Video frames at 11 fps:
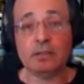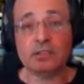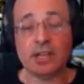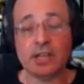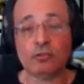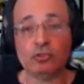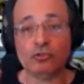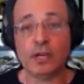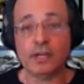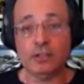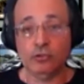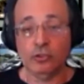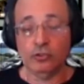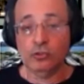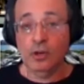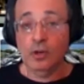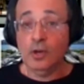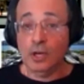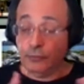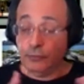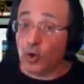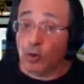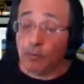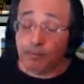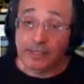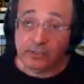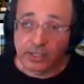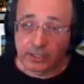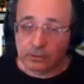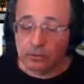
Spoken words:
such strategies. A few companies did.